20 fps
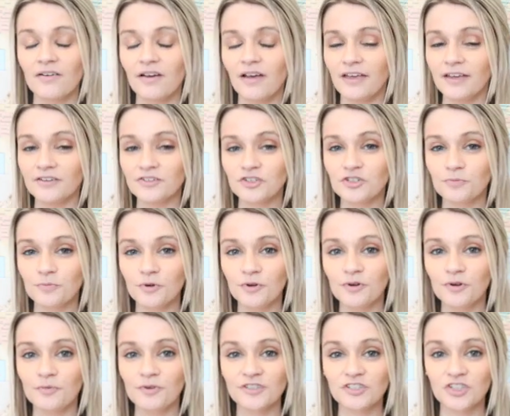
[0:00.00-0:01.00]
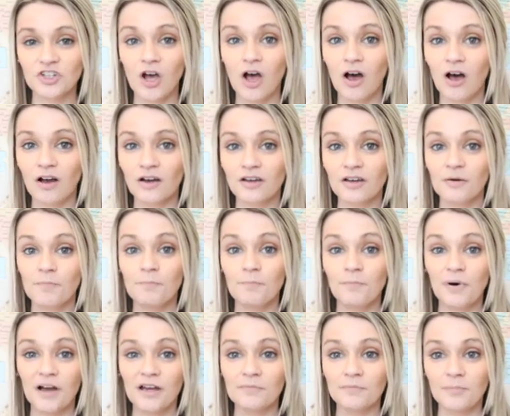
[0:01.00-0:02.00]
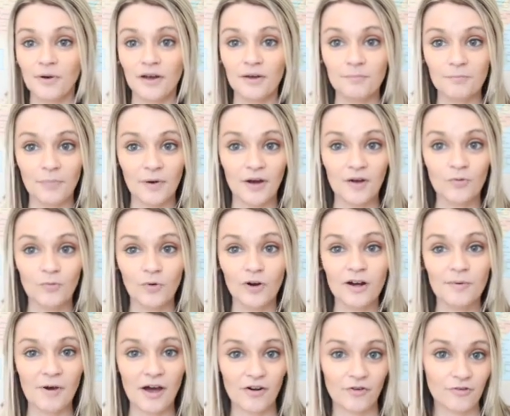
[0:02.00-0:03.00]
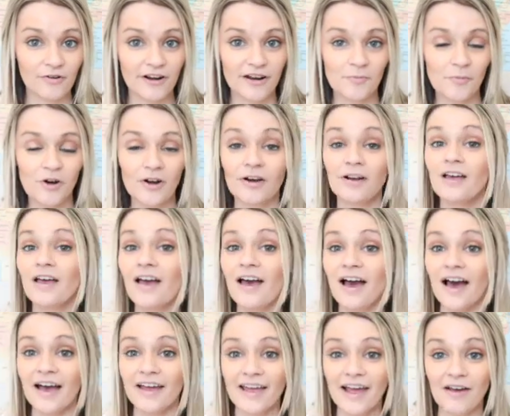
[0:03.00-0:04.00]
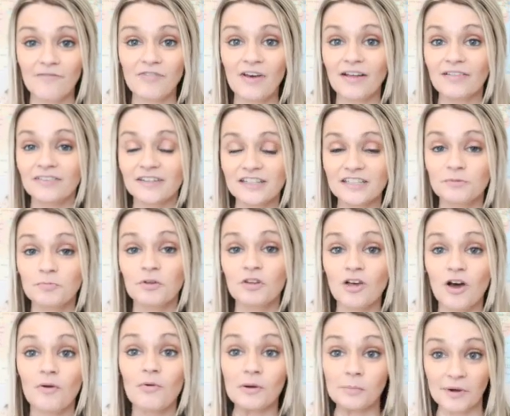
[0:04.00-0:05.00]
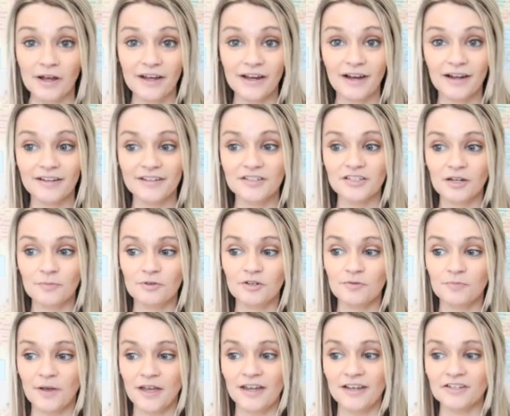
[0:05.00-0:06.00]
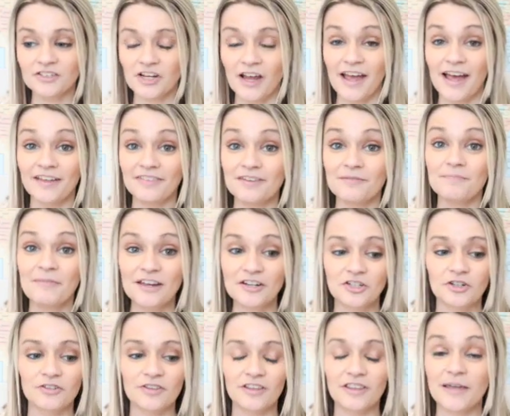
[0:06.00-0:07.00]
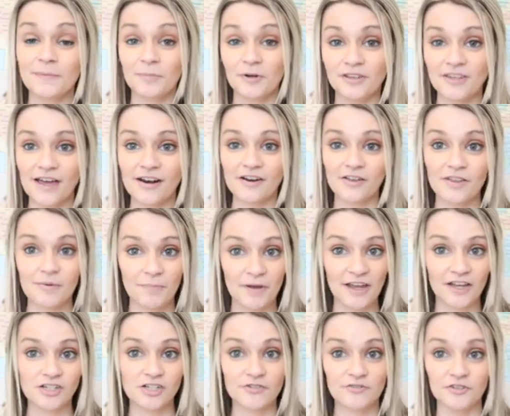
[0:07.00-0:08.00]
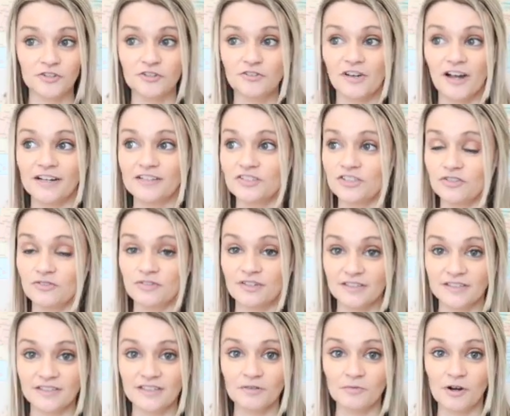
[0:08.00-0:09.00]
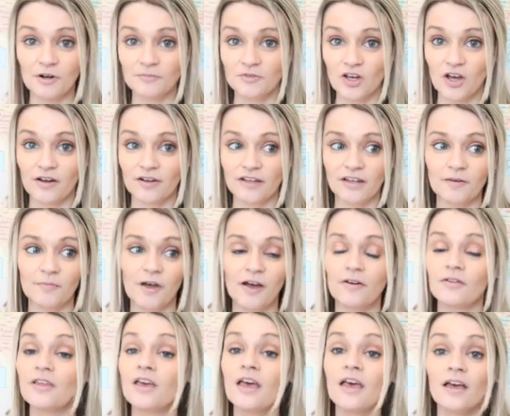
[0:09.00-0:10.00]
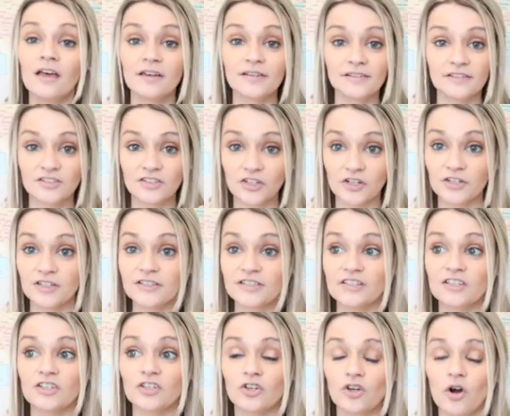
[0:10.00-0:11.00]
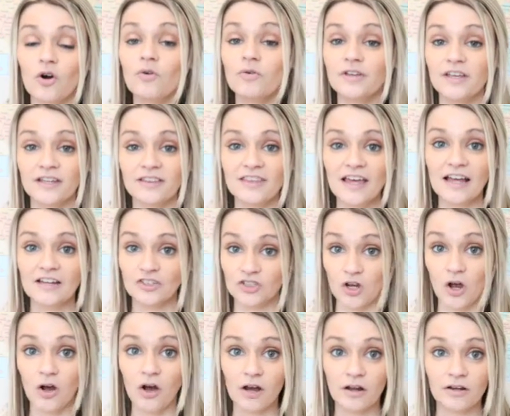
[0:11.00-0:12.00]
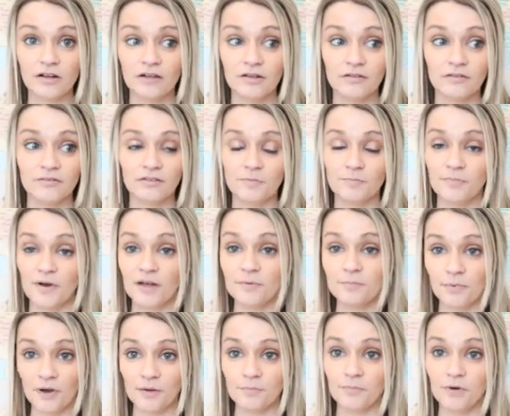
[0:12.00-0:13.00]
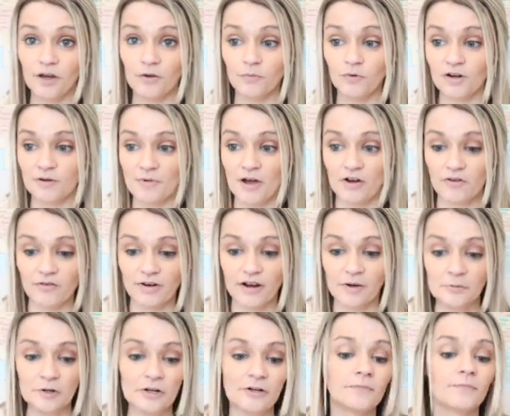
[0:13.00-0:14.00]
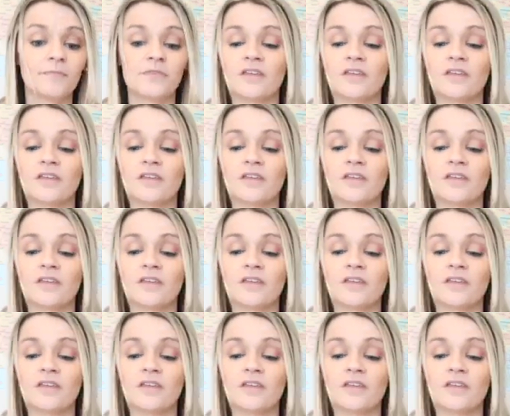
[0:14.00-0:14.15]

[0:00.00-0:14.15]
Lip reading: Andrew Pudewa's talk, but what about grammar? I have that linked below on my IEW page. I had them make sure that they put that on the page for you guys so you could see what I'm talking about. Seriously, go get that talk, the but what about grammar?